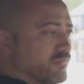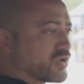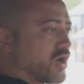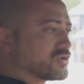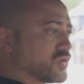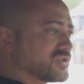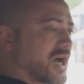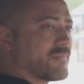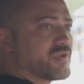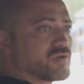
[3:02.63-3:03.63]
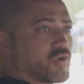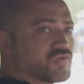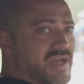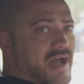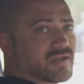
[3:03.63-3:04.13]
but also a top that goes
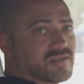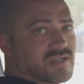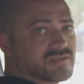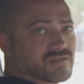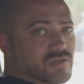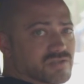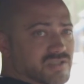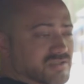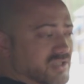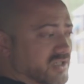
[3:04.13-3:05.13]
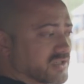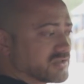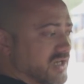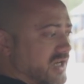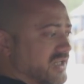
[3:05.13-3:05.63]
down in less than 13 seconds.
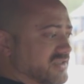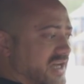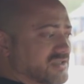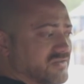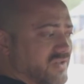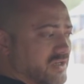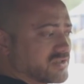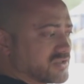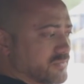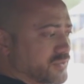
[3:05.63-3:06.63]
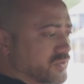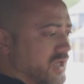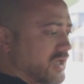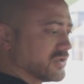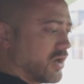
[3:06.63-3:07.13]
It's actually very simple.
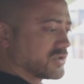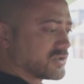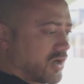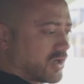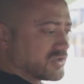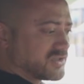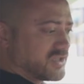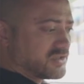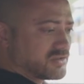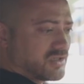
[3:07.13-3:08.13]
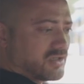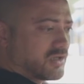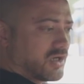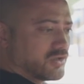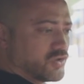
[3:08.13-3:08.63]
As long as the car is in
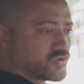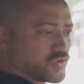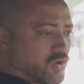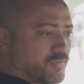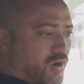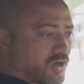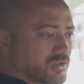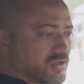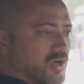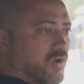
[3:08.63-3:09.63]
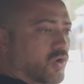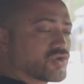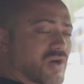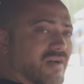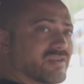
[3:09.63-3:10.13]
neutral or parked or
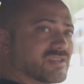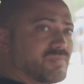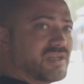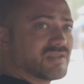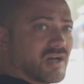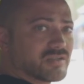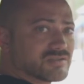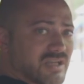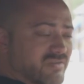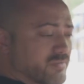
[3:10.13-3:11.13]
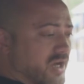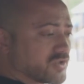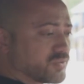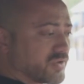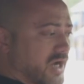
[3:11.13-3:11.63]
driving at speeds under 7
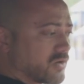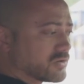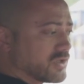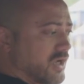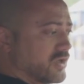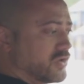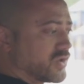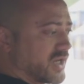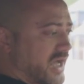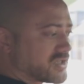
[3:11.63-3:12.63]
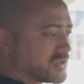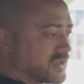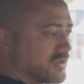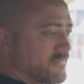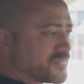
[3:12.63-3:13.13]
miles per hour, you can
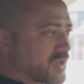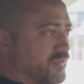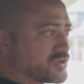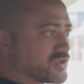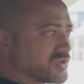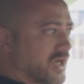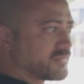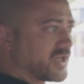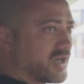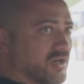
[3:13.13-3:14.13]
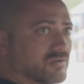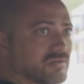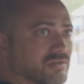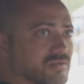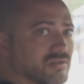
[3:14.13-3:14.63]
actually put your top down
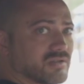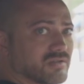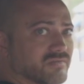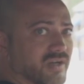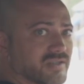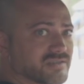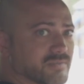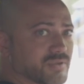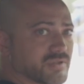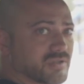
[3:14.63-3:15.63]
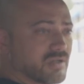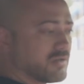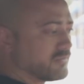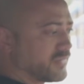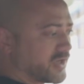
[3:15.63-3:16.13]
very simply
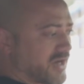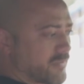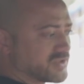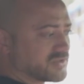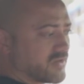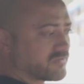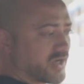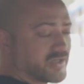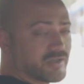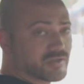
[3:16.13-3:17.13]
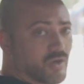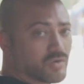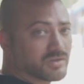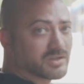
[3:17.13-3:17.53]
by grabbing this lever right here and holding it.